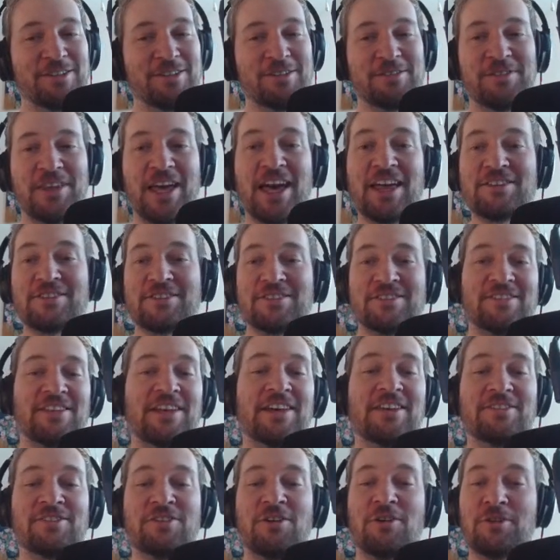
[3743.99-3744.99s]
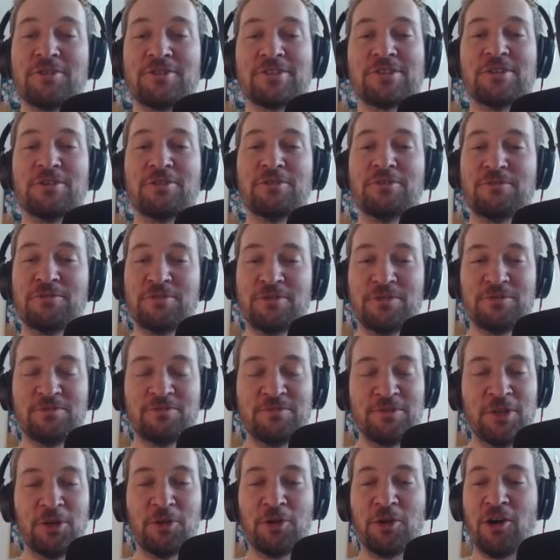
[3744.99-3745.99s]
that is also
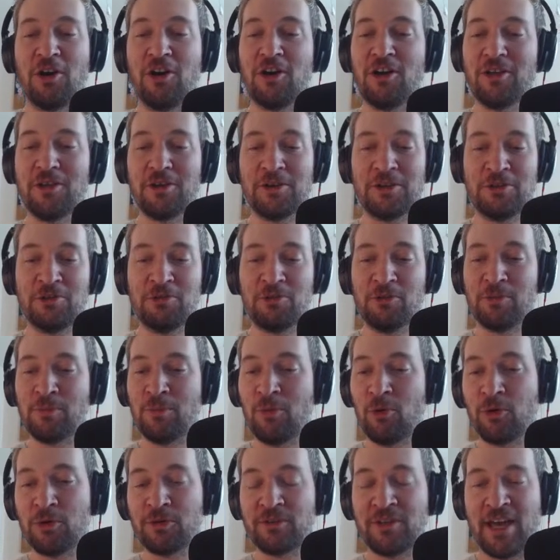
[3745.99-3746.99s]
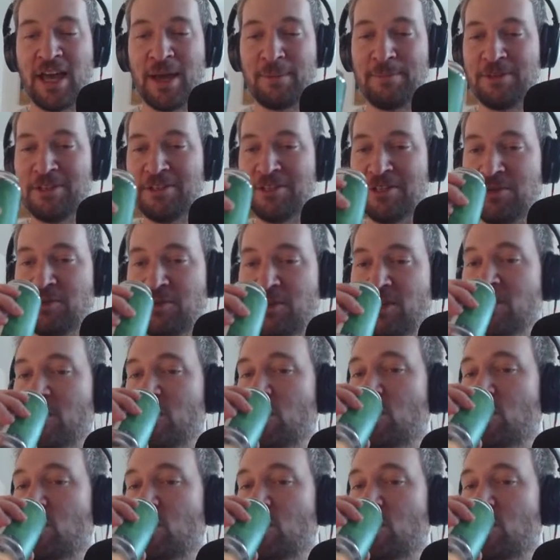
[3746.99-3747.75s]
your call. You are more than happy to do it.